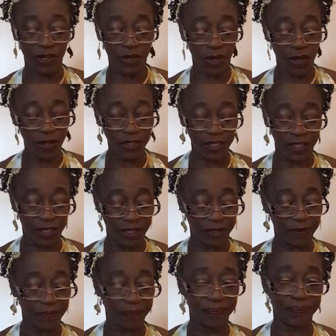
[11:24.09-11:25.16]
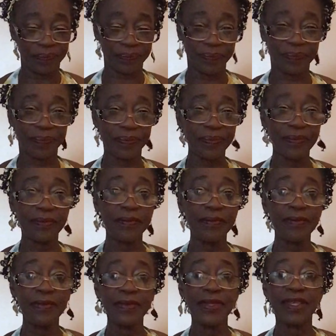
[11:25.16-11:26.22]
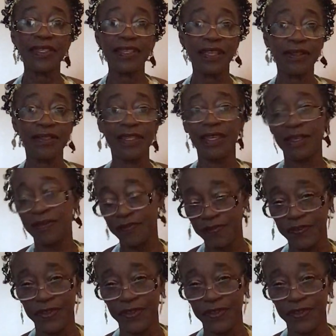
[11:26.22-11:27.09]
Guardian. Let's hold it up for